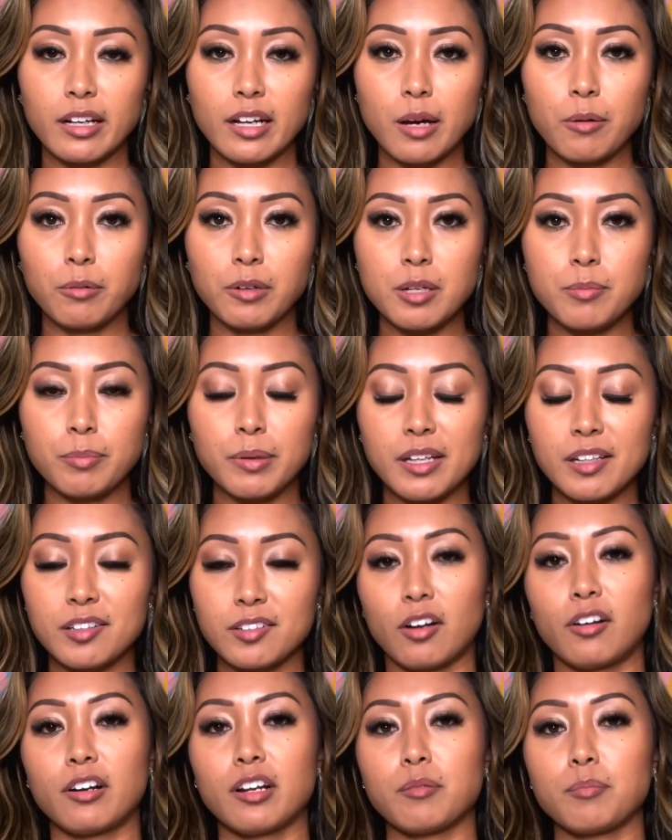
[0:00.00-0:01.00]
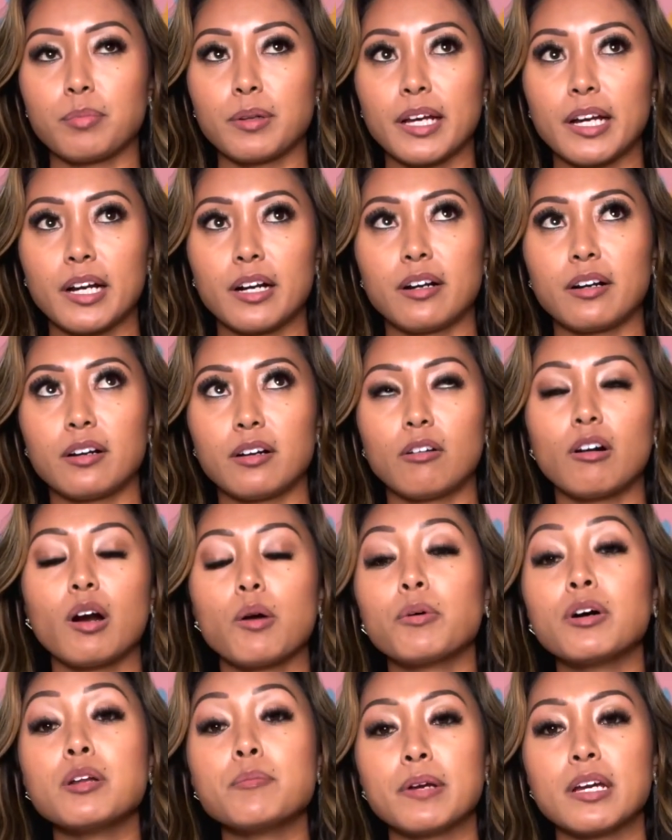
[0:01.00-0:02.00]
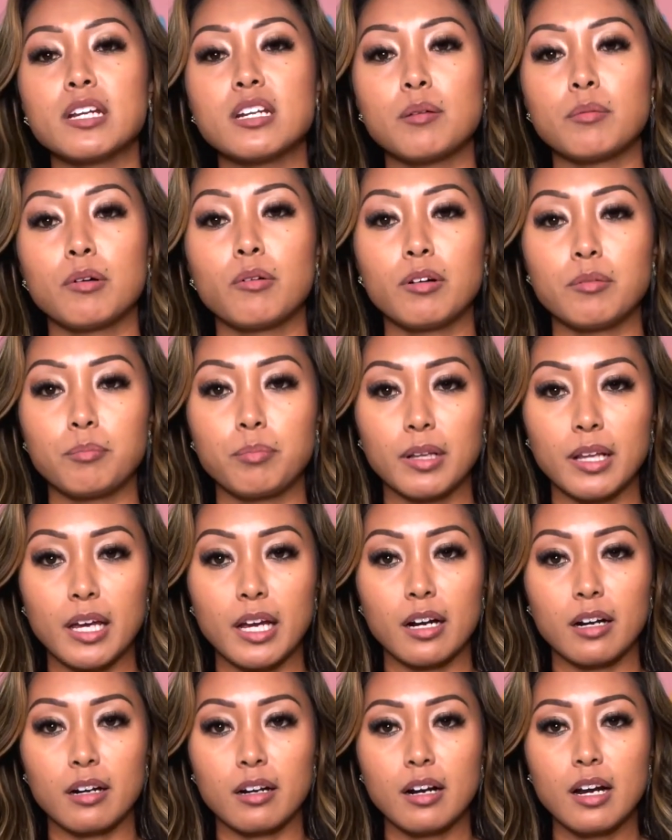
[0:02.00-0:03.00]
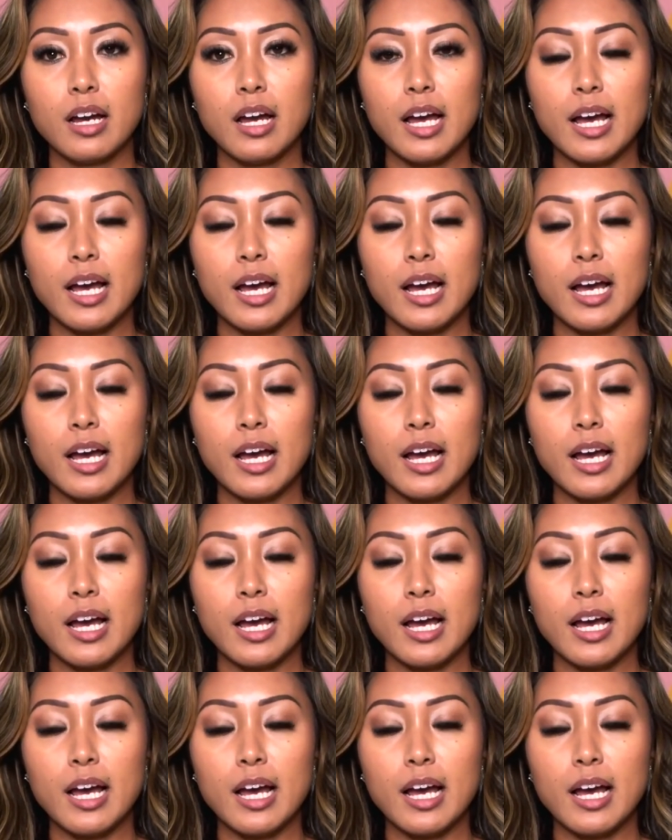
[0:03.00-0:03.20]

I wouldn't be a starting player, or I wouldn't be a number one player.